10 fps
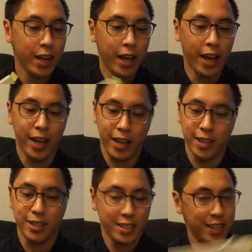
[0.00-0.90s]

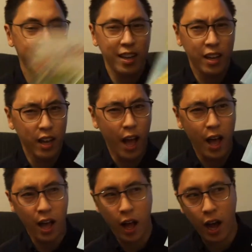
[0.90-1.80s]
And
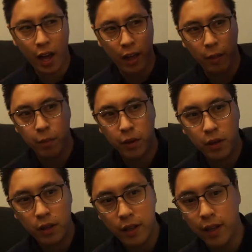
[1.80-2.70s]
I
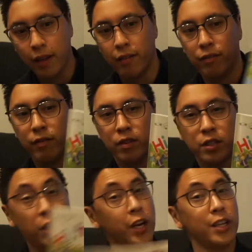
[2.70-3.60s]
believe
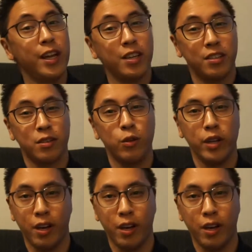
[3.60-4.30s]
starting next school year,